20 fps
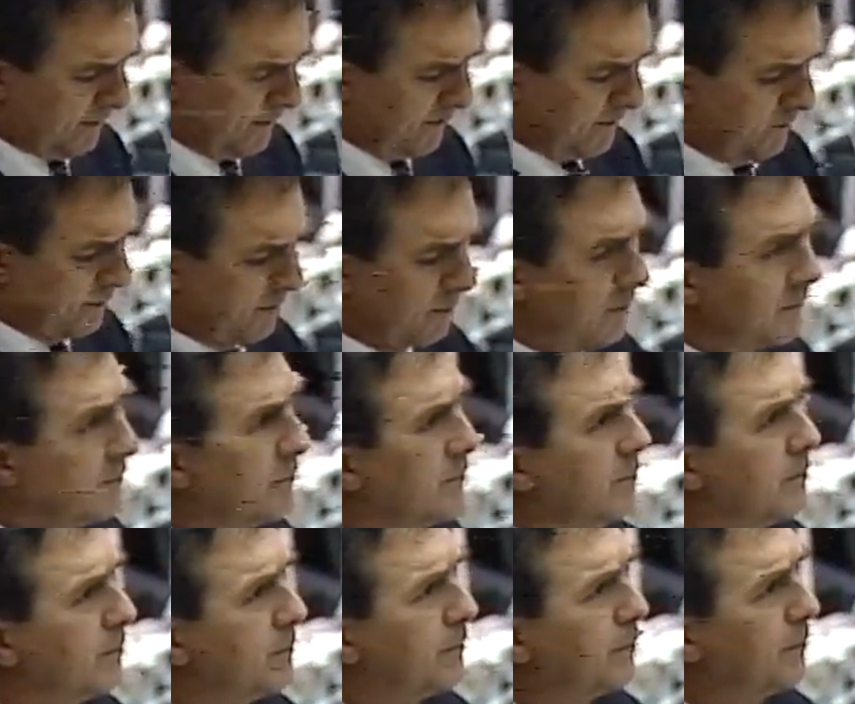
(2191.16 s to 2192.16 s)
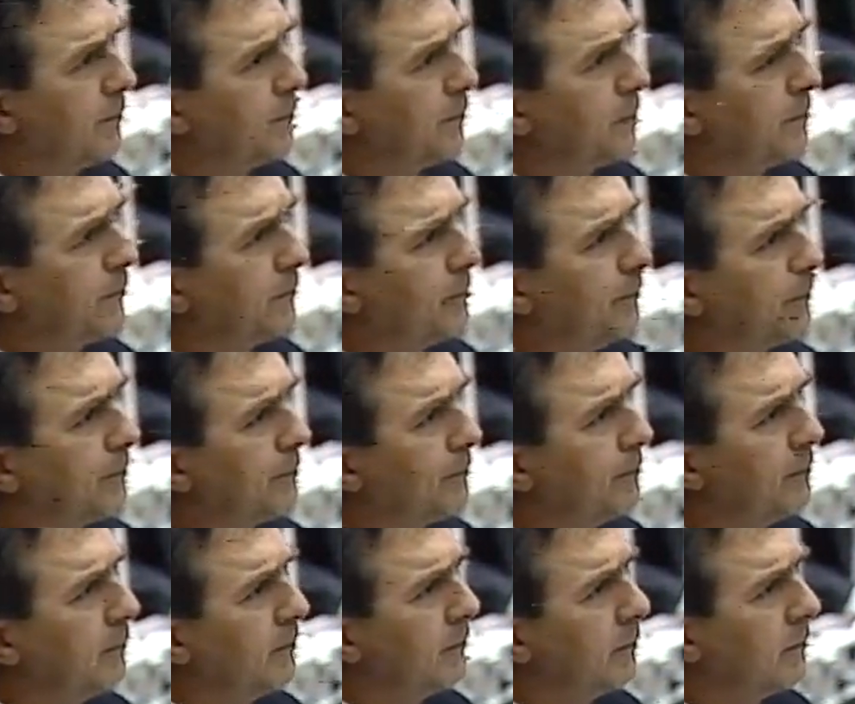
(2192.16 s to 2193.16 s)
that each analyst take
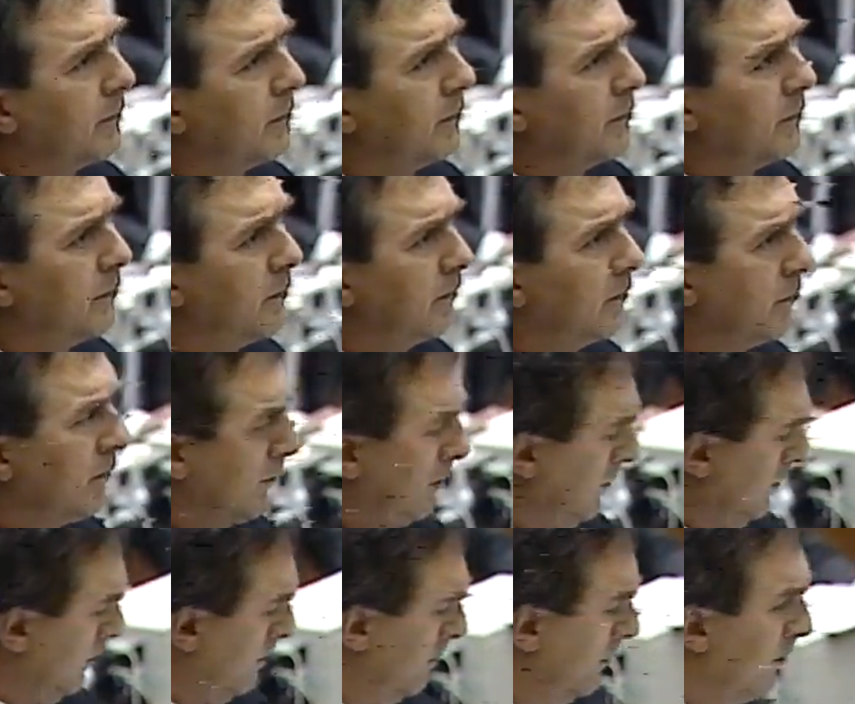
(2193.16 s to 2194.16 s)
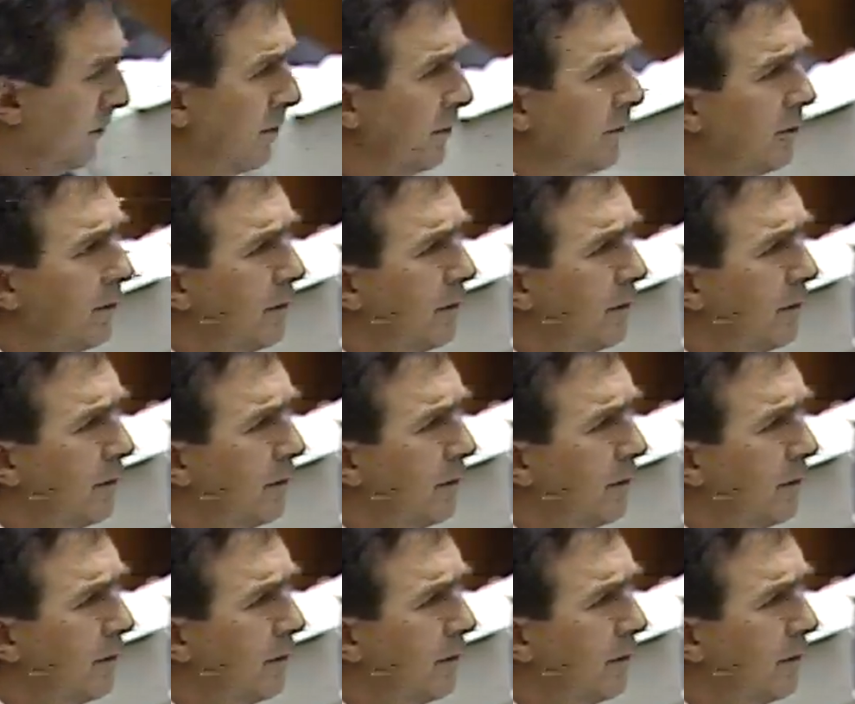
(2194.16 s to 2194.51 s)
2 tests per year,